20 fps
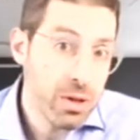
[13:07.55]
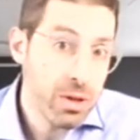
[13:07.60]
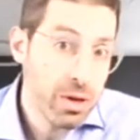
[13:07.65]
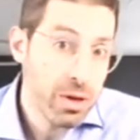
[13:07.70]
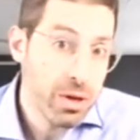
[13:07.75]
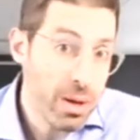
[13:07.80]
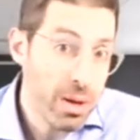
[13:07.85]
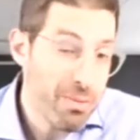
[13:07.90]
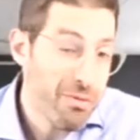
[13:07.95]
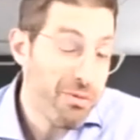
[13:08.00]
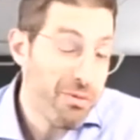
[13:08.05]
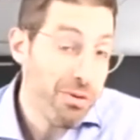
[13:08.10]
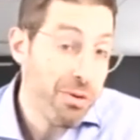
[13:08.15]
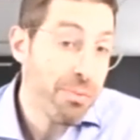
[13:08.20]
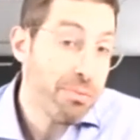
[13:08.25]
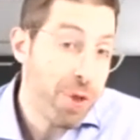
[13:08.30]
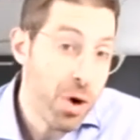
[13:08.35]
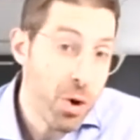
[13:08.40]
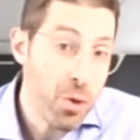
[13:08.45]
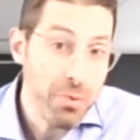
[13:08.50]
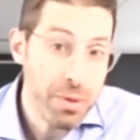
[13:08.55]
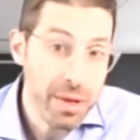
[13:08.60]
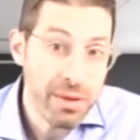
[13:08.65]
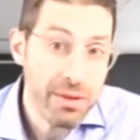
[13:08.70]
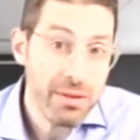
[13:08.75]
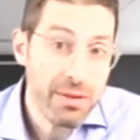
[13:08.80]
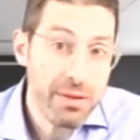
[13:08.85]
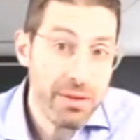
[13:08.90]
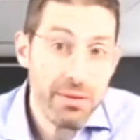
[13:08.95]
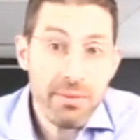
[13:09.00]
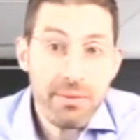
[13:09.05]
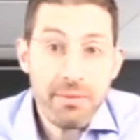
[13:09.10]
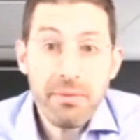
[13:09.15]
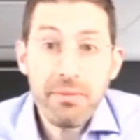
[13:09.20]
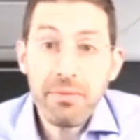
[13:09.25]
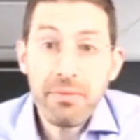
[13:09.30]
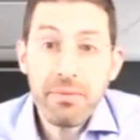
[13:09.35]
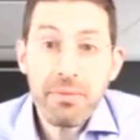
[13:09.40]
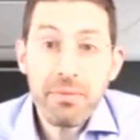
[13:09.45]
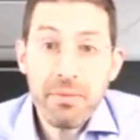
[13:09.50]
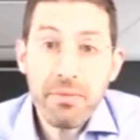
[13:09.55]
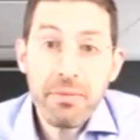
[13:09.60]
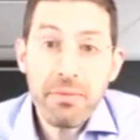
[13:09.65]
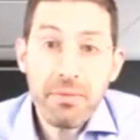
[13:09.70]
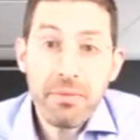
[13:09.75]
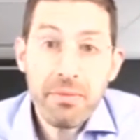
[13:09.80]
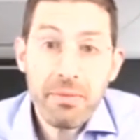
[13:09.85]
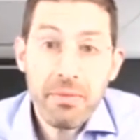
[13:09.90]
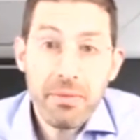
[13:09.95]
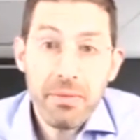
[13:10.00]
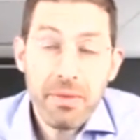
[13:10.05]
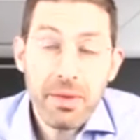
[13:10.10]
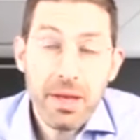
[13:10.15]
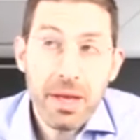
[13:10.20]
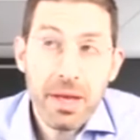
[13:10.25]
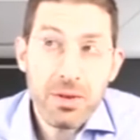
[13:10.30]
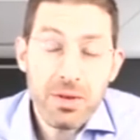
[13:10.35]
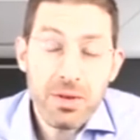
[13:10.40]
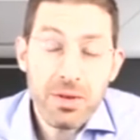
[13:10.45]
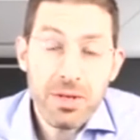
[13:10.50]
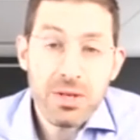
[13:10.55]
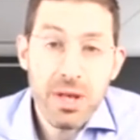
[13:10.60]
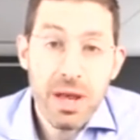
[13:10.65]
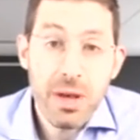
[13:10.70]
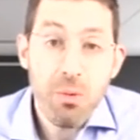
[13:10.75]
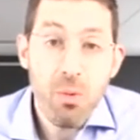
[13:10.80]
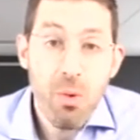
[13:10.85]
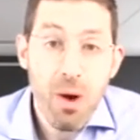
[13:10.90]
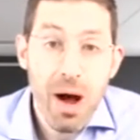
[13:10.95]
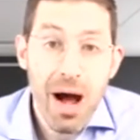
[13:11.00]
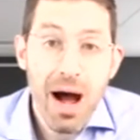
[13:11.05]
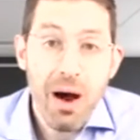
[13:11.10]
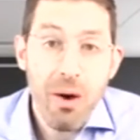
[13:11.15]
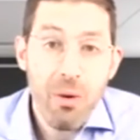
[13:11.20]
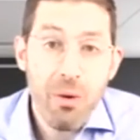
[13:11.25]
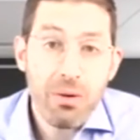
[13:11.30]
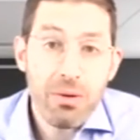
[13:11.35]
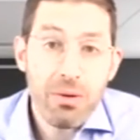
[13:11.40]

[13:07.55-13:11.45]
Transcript: look up for a moment and just say, wow,